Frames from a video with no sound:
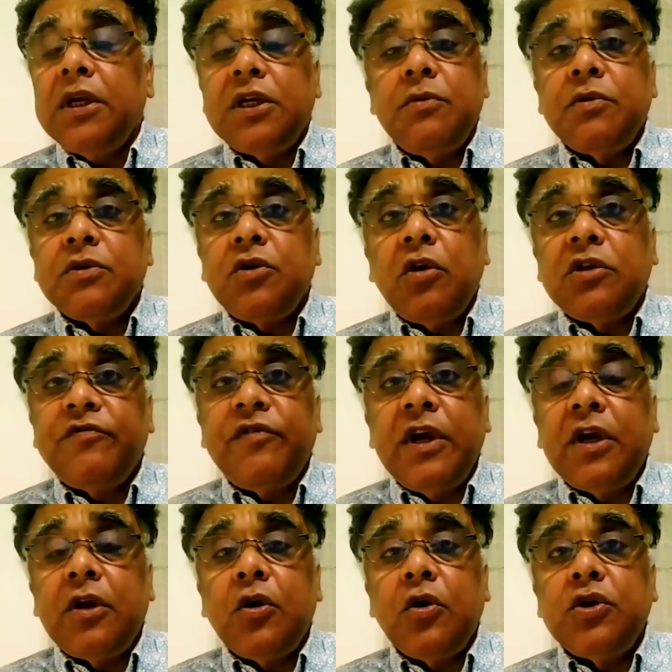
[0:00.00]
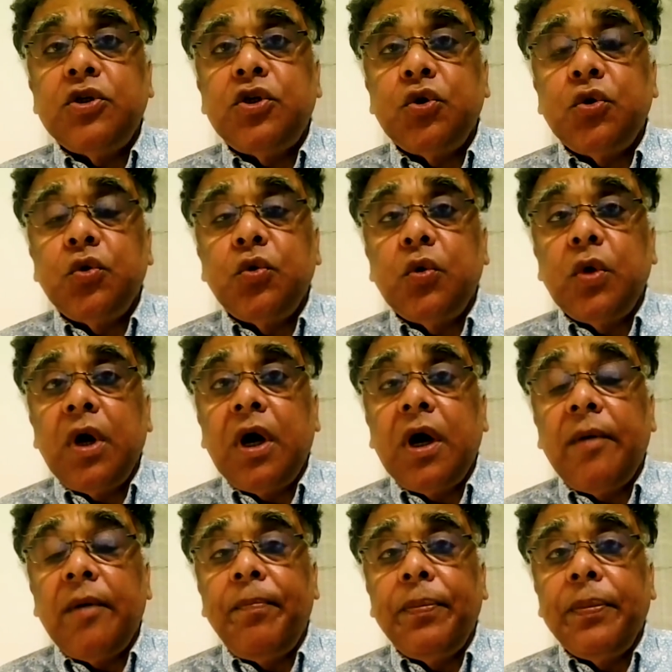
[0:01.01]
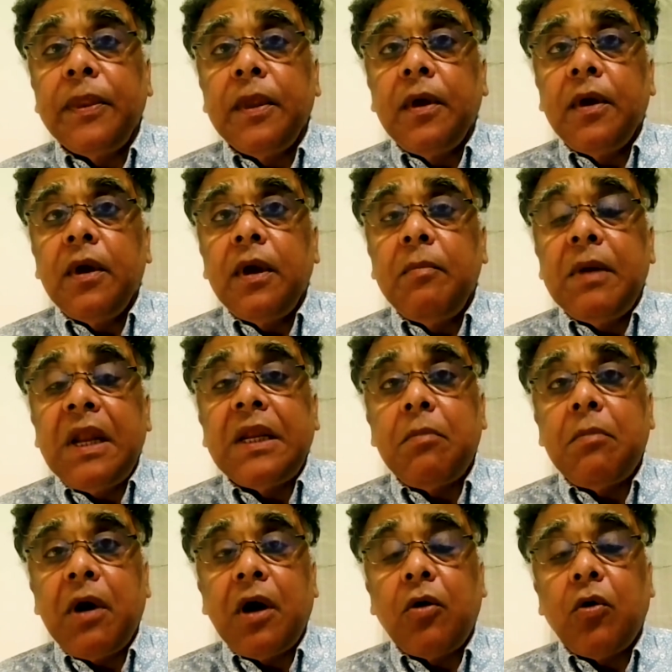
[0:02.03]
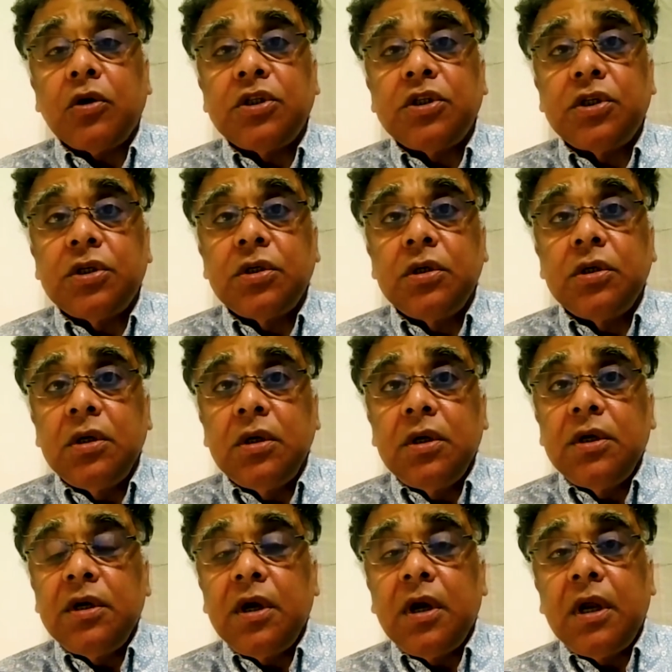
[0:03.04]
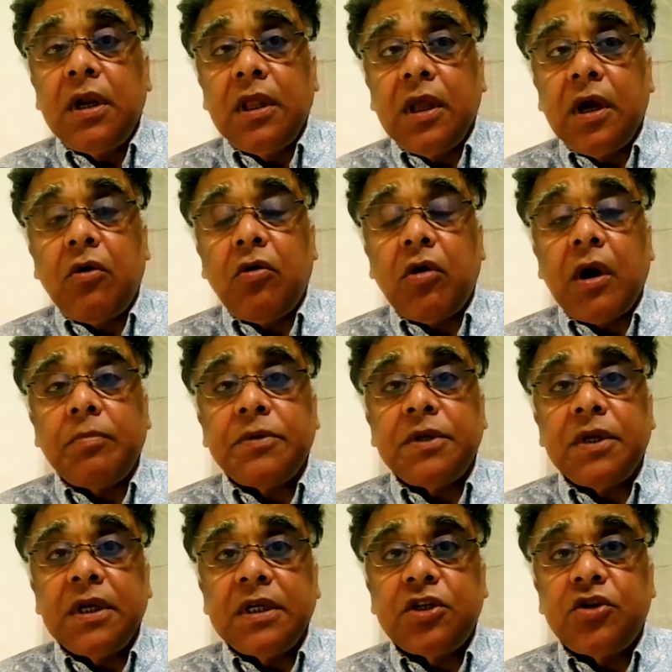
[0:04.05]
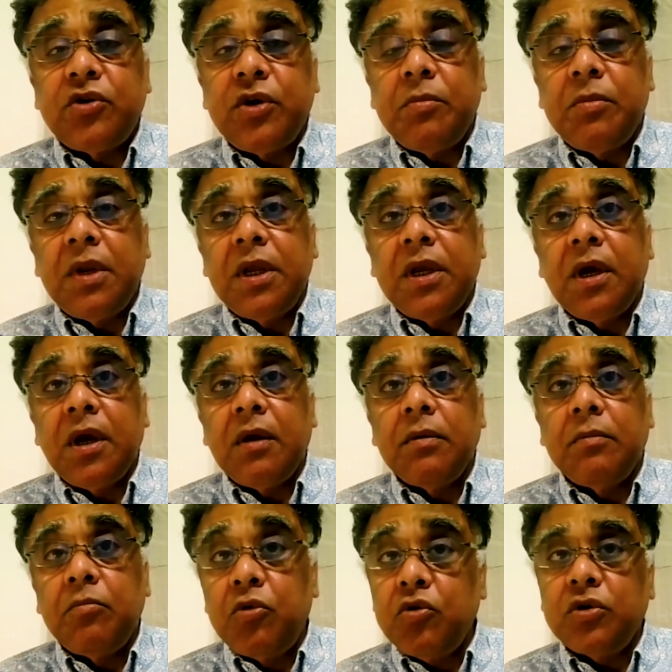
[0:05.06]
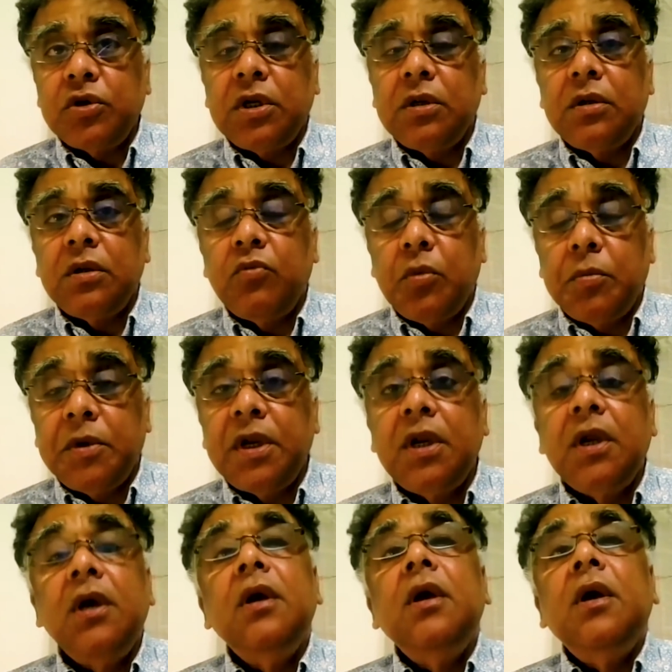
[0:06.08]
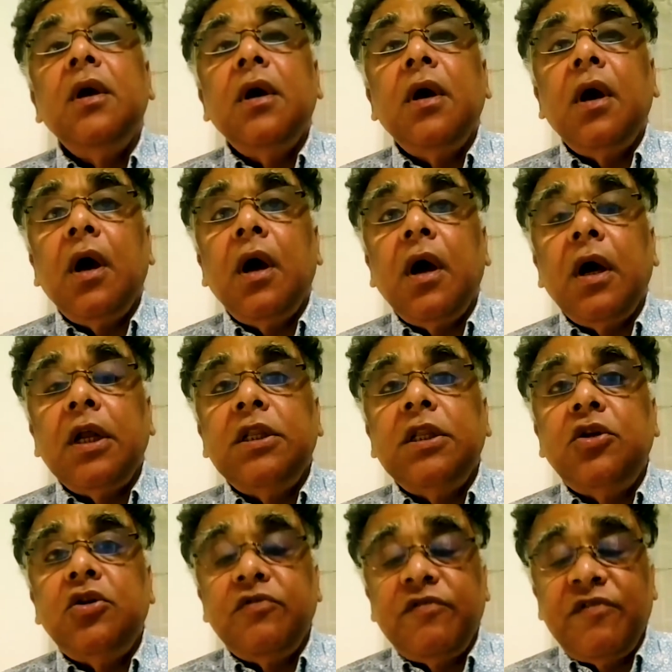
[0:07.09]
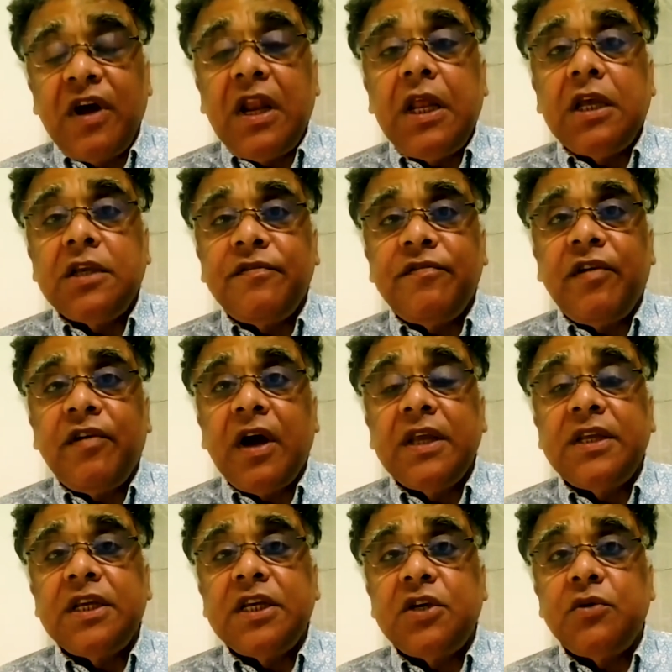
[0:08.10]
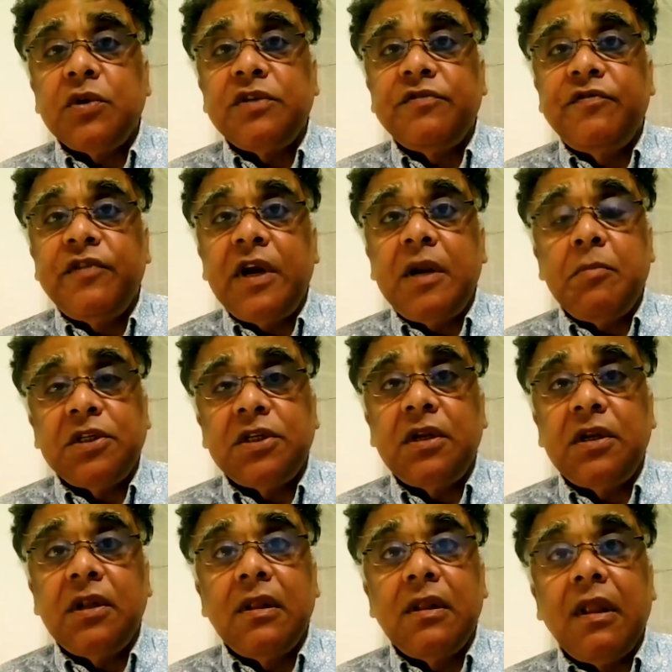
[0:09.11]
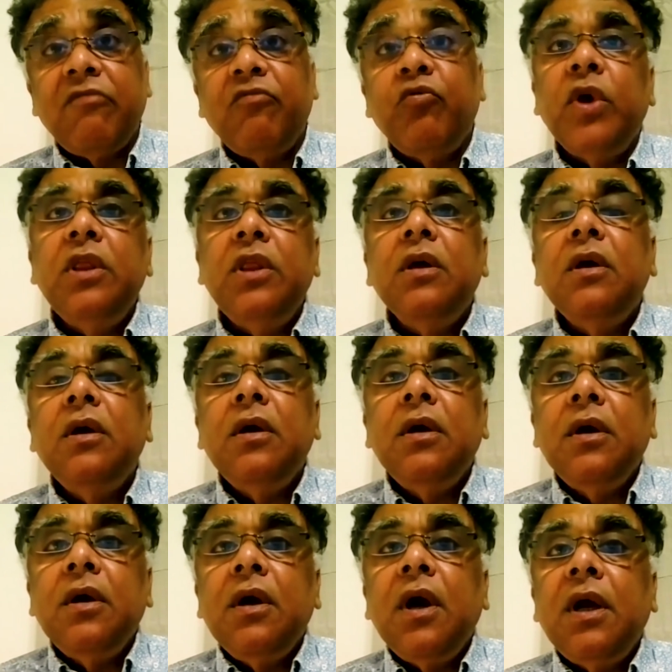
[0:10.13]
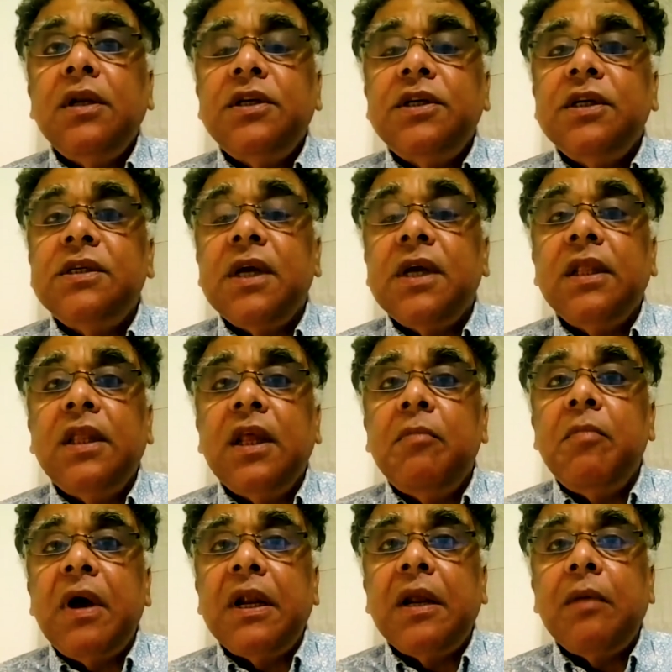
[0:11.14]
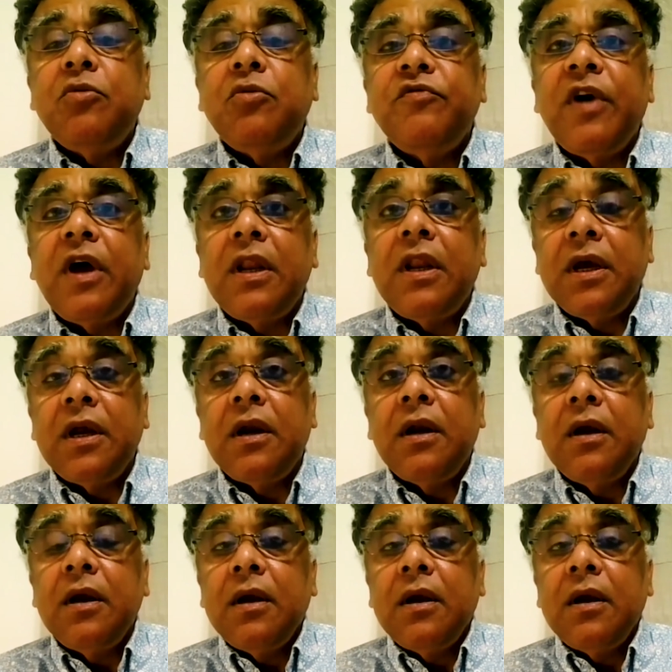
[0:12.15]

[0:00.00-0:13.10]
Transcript: she was also very close to Imelda Marcos, another corrupt and extremely brutal woman. The Duvaliers of Haiti, she was very much in love with. And she said that Madame Duvalier